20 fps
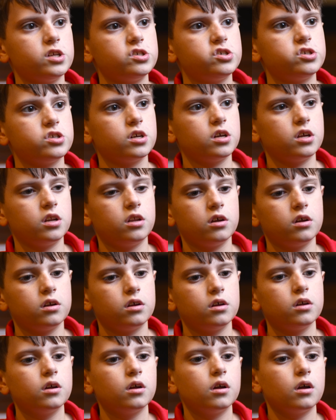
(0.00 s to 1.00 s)
should
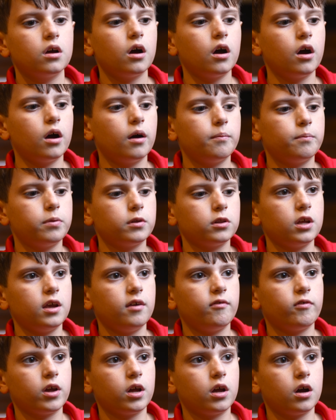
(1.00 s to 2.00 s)

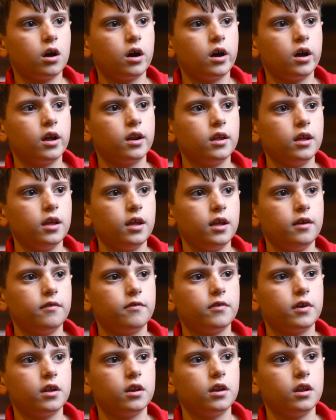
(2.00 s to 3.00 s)
believe in God
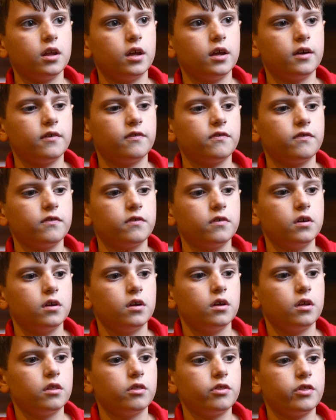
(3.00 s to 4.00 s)
even if
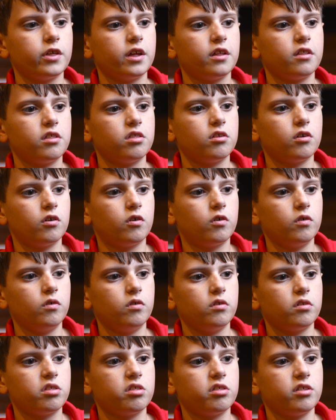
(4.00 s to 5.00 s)
things
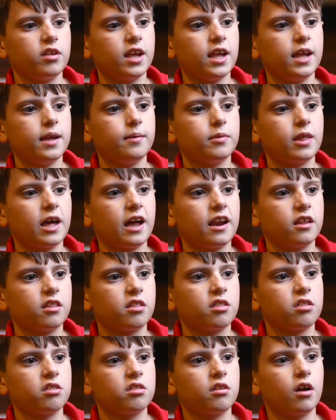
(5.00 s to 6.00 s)
don't seem that
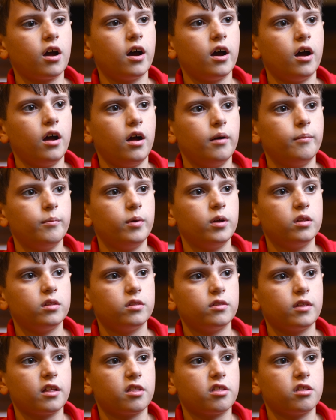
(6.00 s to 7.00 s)

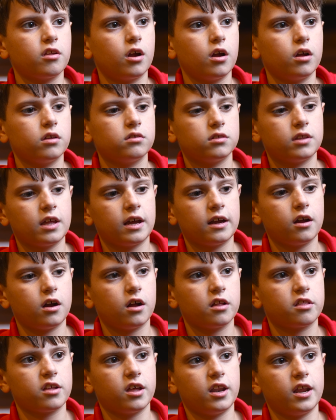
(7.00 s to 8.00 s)
that
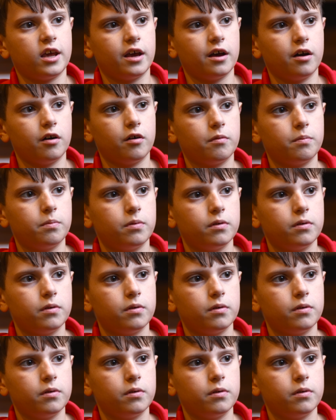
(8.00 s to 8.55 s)
God's gonna help.